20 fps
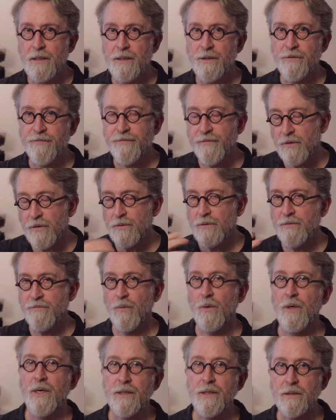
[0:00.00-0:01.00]
the flow of
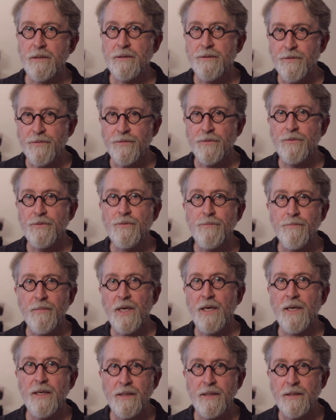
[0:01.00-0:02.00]
water through
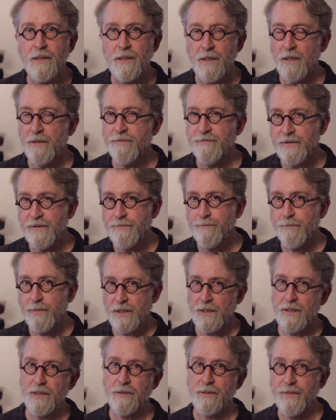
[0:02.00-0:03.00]
my coffee
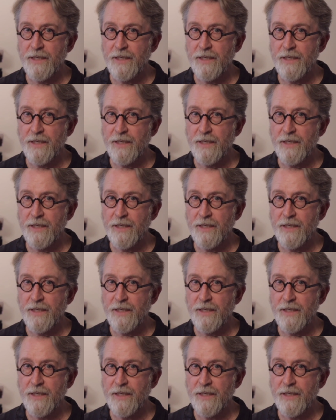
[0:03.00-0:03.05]
puck,